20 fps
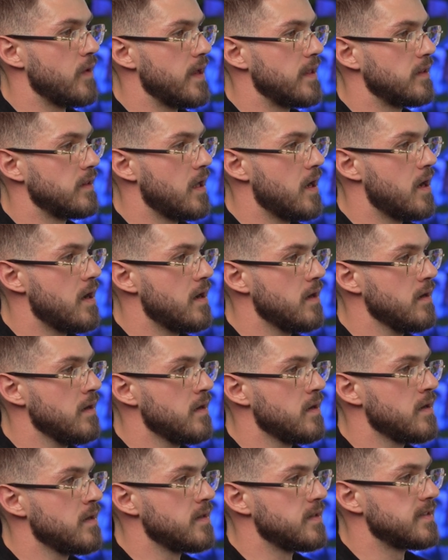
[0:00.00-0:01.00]
a long.
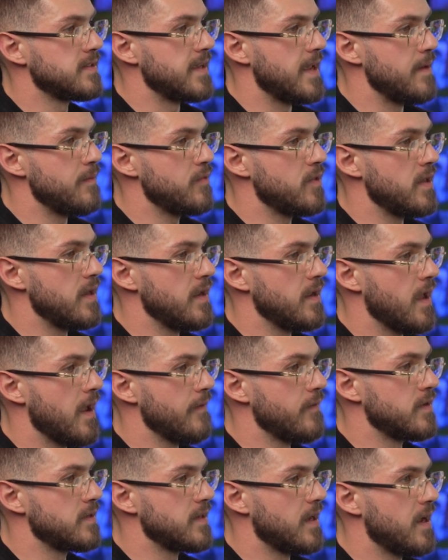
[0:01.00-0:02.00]
Same thing
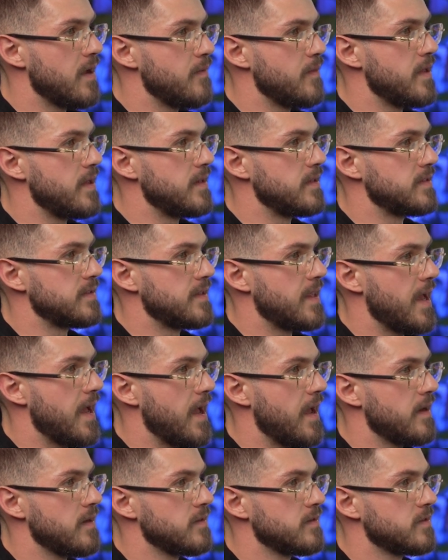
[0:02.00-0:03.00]
every time. It is
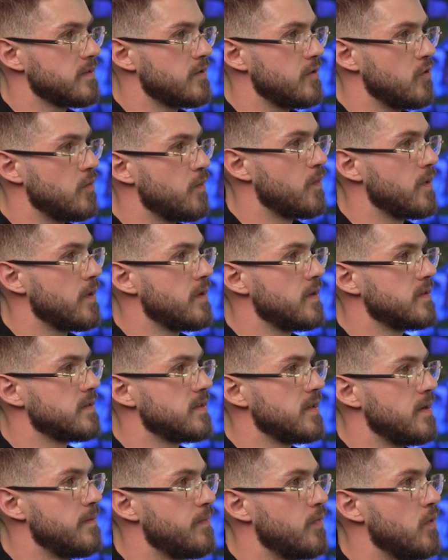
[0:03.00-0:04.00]
that stupid
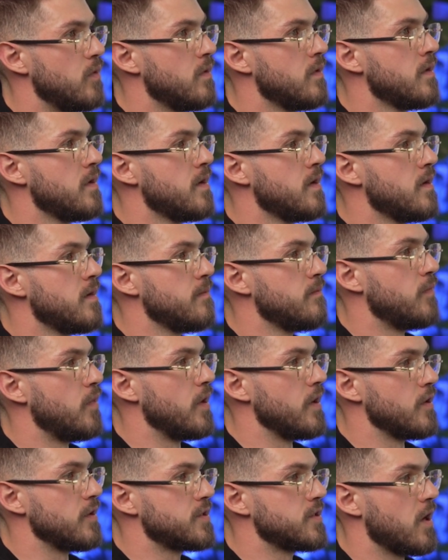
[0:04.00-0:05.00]
simple. Put
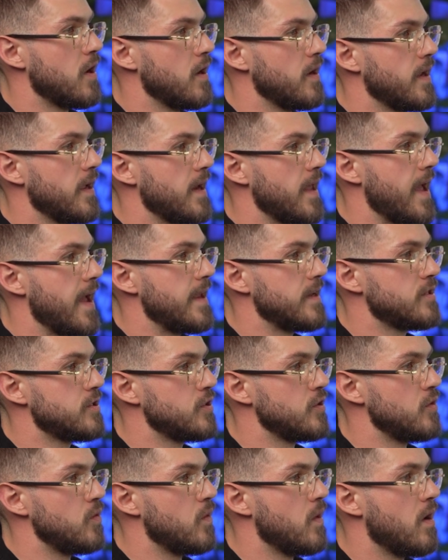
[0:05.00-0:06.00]
your target at
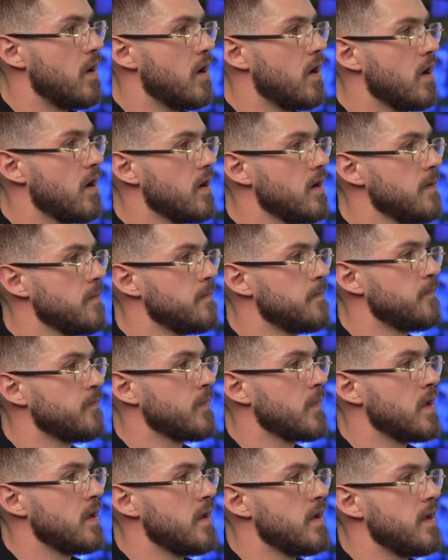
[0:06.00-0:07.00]
2R
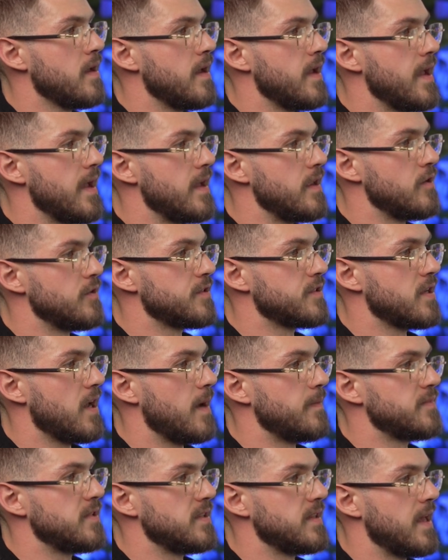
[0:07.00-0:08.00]
and your
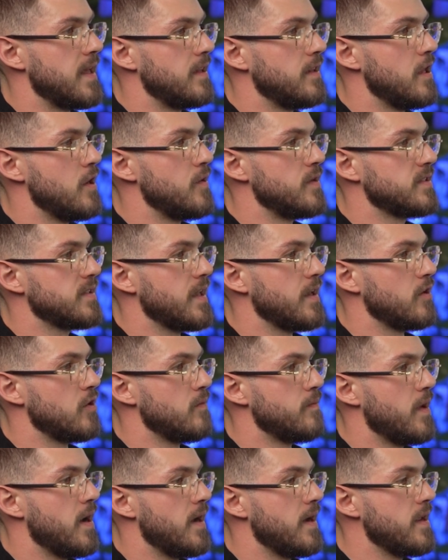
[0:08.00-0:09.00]
stops at that lowest candle
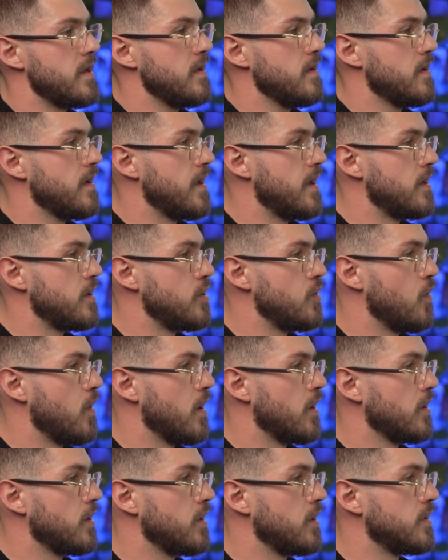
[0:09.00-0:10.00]
body, and you
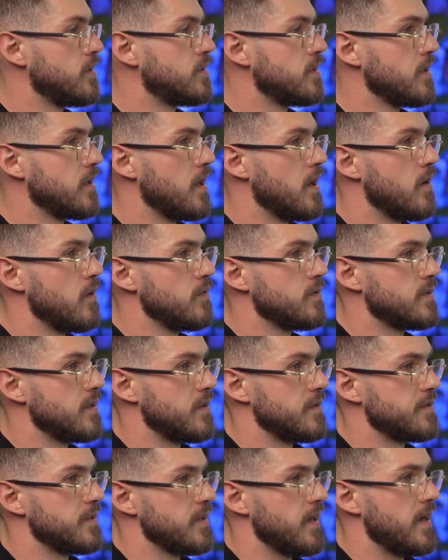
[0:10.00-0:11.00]
are good to go.
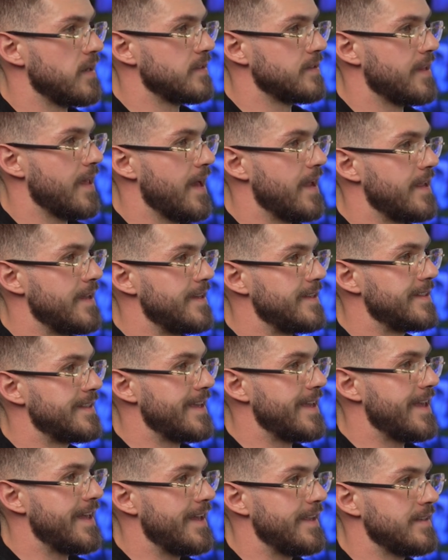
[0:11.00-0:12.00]
Seriously, guys, that is
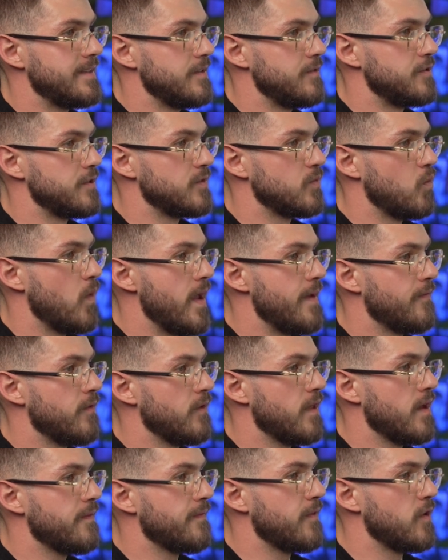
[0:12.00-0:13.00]
it. You just wait for
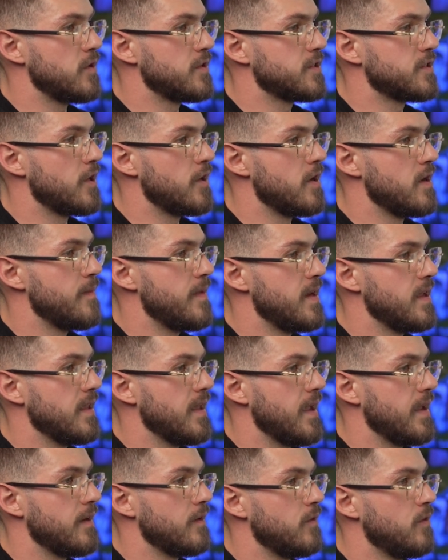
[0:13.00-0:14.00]
that first 30-minute
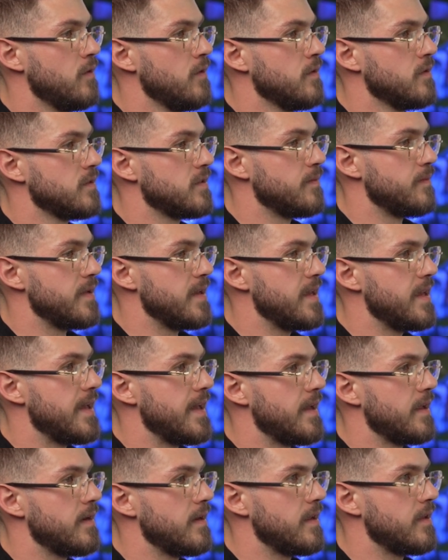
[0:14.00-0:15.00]
candle to be
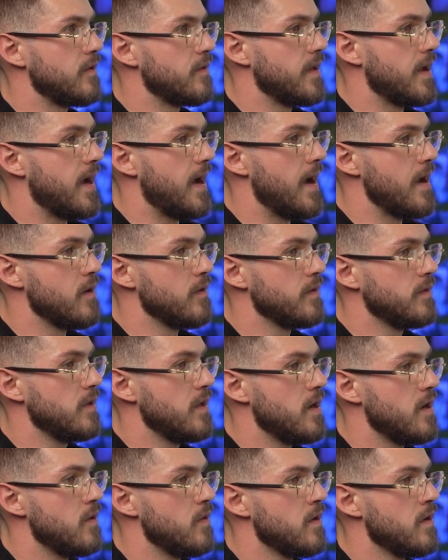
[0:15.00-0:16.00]
hit, either the high or the
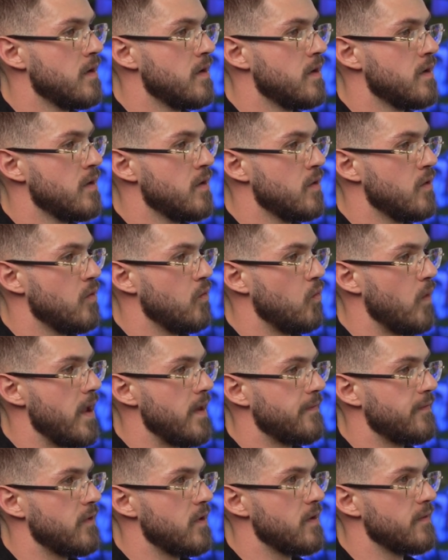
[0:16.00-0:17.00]
low. Wait
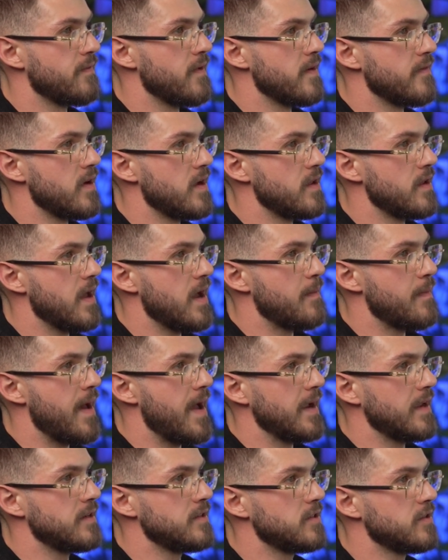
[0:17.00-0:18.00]
for your fair value gap
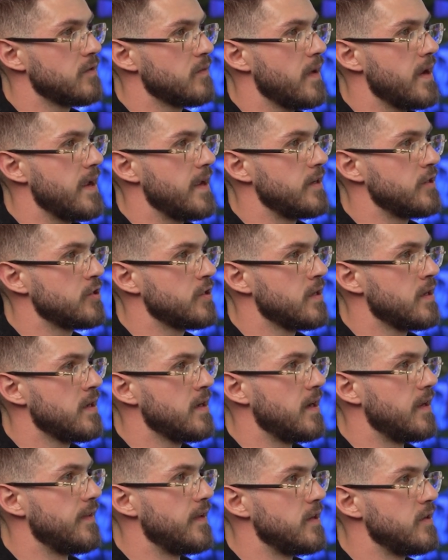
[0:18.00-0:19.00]
back into the range,
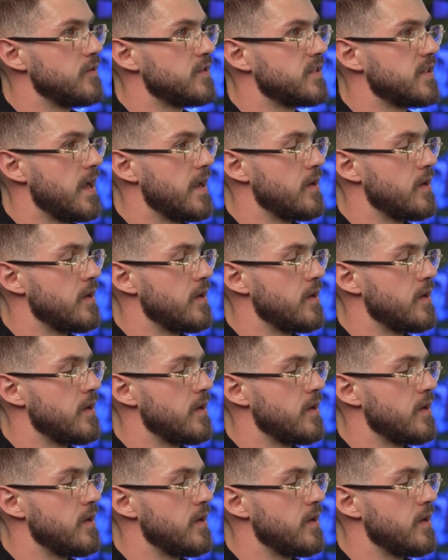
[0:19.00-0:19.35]
and then you set